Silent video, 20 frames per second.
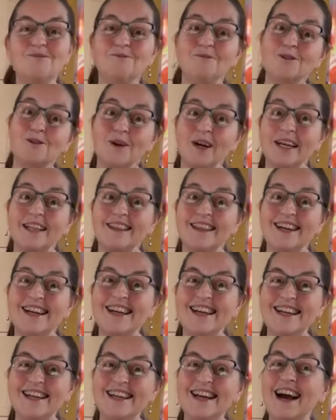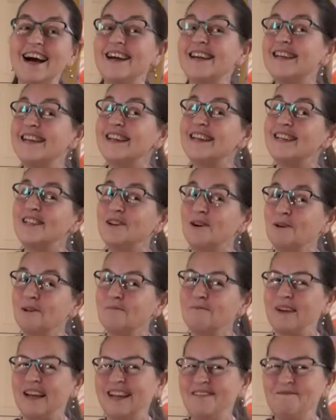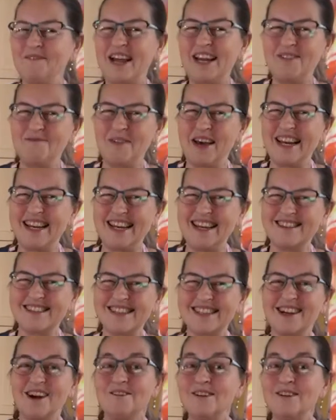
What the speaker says: trick that he told me many years ago.